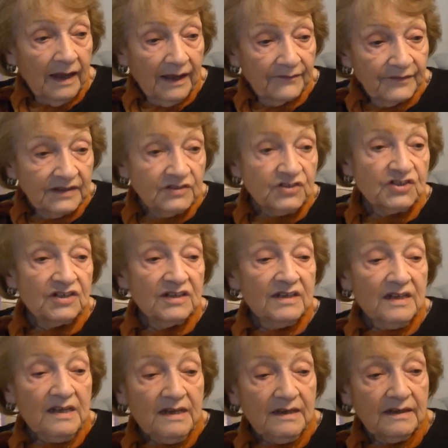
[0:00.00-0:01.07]

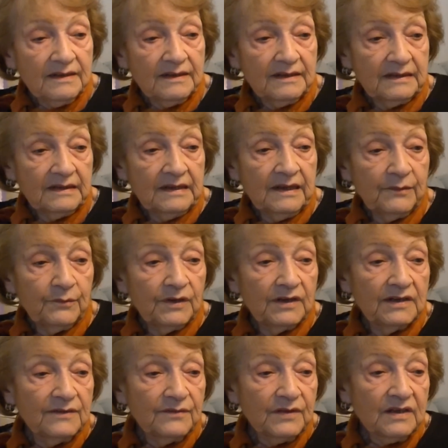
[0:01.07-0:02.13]
eventually we are
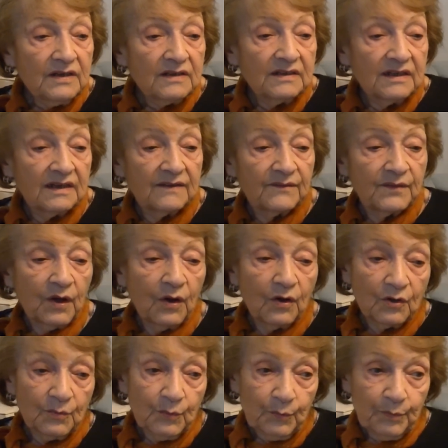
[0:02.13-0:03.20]
living in a
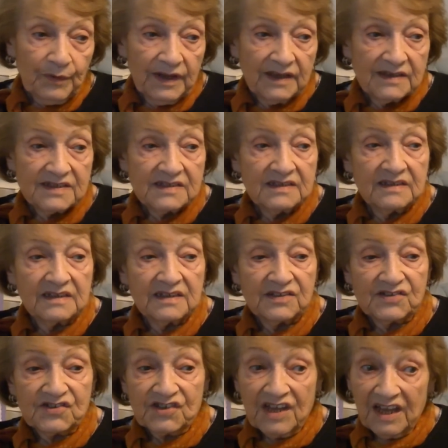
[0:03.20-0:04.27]
horrible place in the
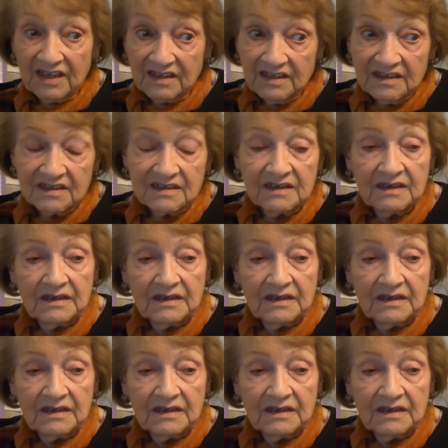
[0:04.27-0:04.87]
East End,